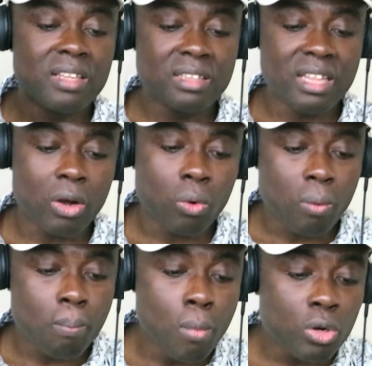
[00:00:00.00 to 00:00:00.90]
The
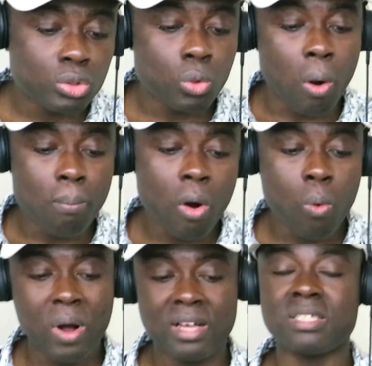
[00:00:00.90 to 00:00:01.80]
most
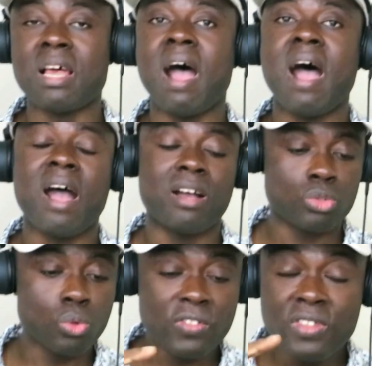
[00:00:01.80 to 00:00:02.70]
common ones are,
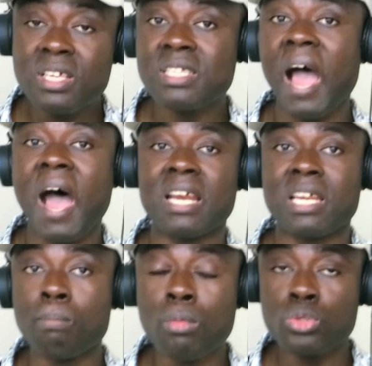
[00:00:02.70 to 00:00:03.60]
so these are
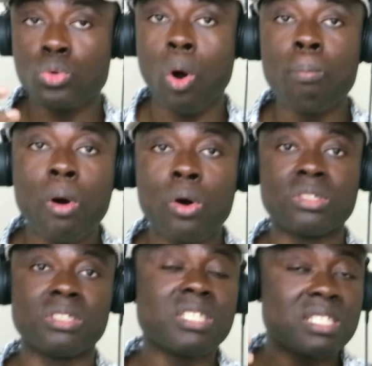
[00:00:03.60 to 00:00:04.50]
the most
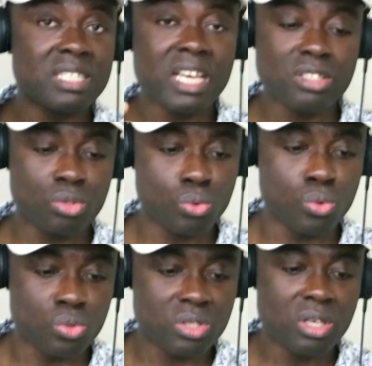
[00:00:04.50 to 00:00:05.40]
common state
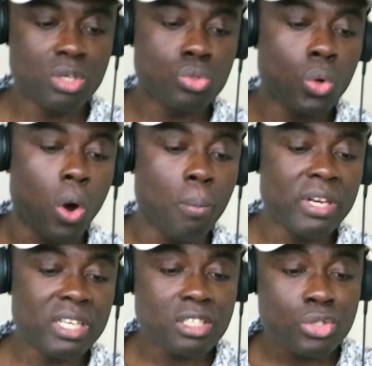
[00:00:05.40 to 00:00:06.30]
schools. So
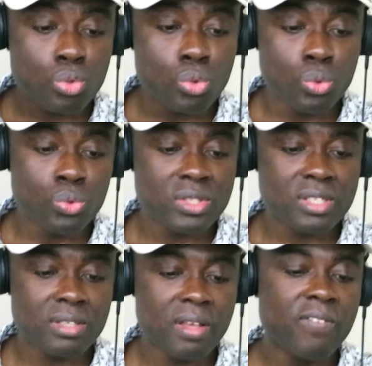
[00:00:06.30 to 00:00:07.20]
community
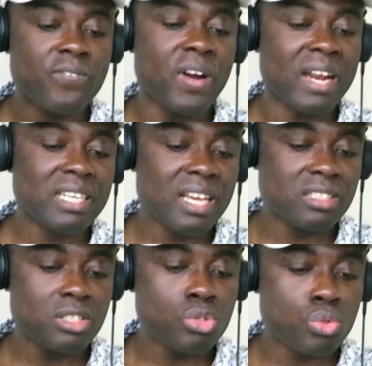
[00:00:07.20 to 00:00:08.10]
schools,
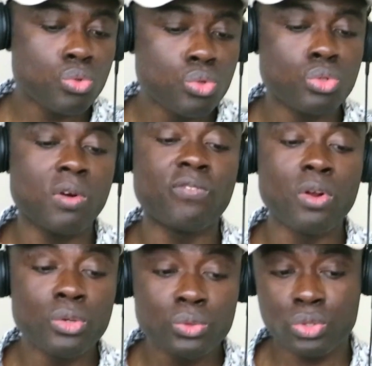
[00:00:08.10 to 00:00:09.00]
foundation schools or
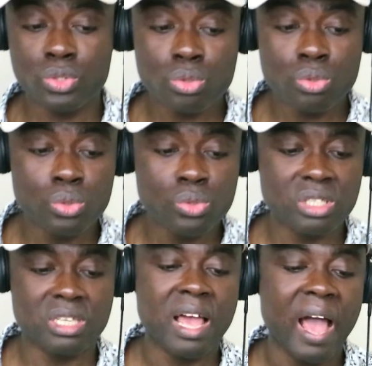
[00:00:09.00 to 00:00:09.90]
voluntary
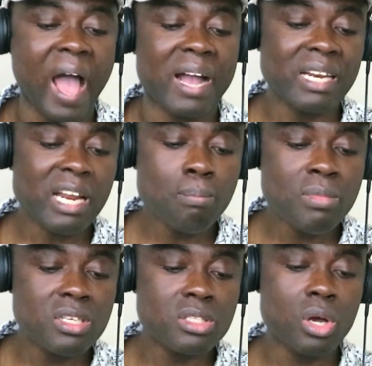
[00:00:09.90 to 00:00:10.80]
schools,
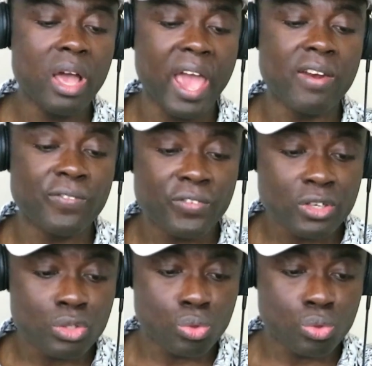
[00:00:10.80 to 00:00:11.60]
academies and free